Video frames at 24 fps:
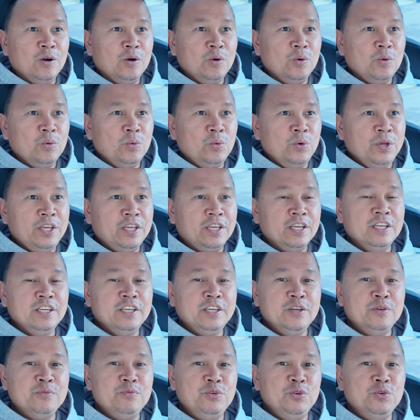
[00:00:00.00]
we can
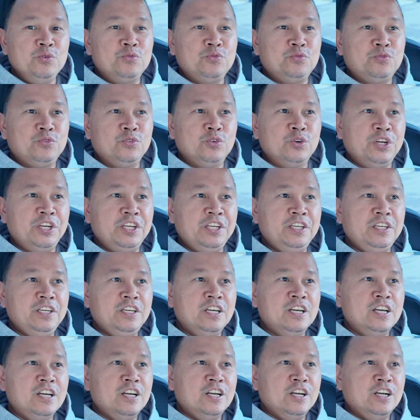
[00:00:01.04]
give you free
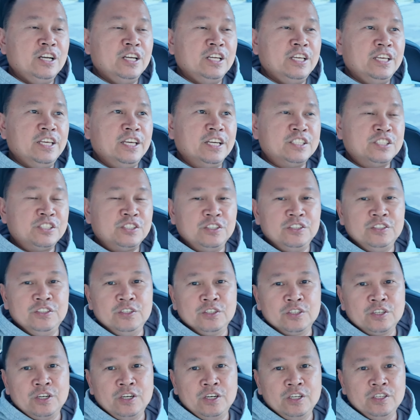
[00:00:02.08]

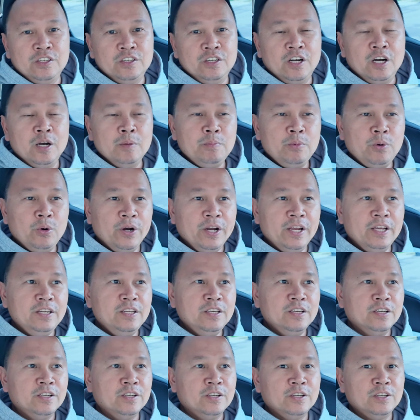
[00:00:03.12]
exterior color
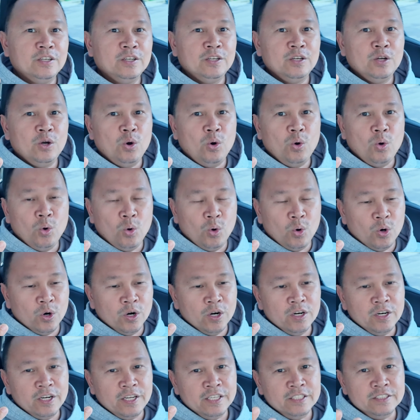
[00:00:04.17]
upgrade
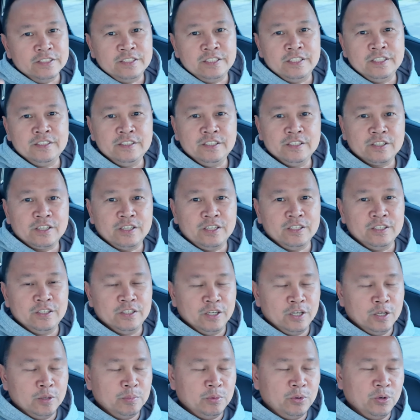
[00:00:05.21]
or interior color
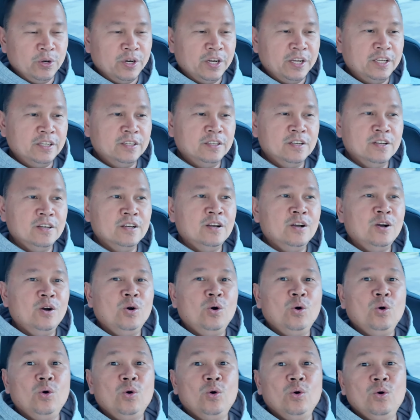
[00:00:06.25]
upgrade
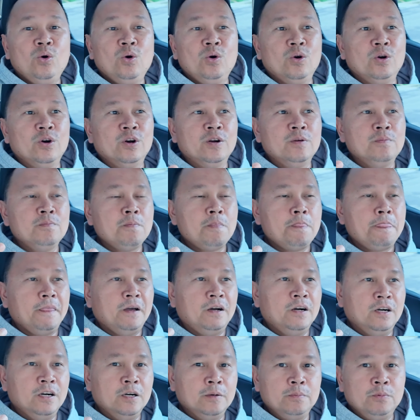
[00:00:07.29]
or
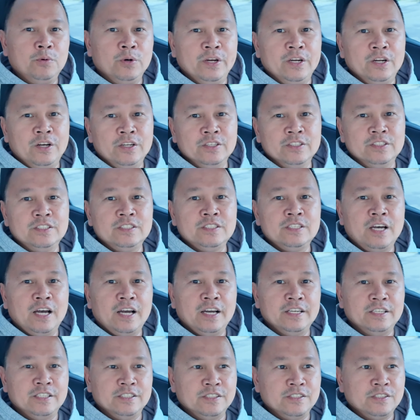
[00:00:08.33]
upgrade on the
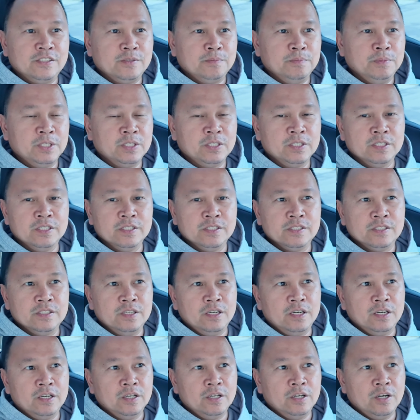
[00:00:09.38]
tires because
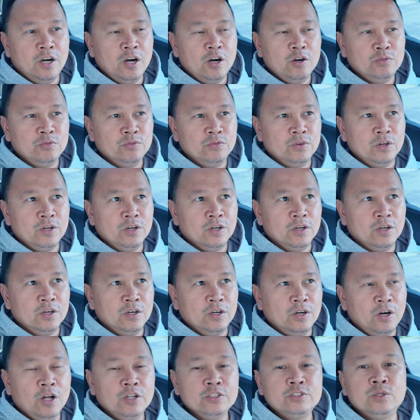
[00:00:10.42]

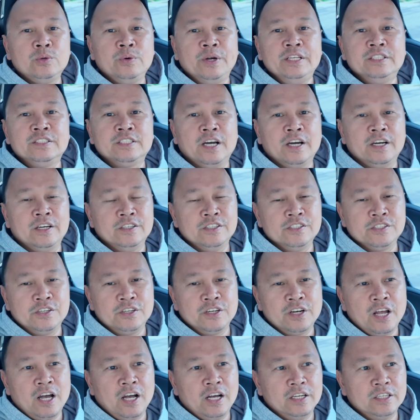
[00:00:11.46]
all-terrain tires are
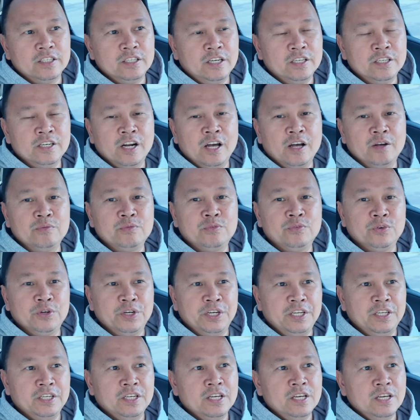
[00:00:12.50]
not
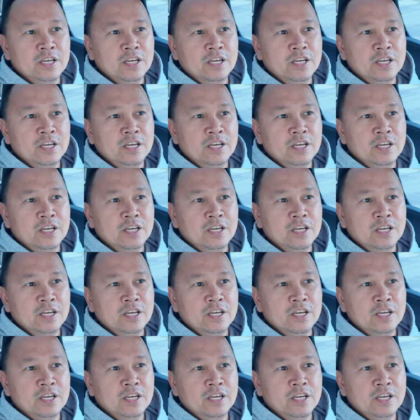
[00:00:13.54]
free.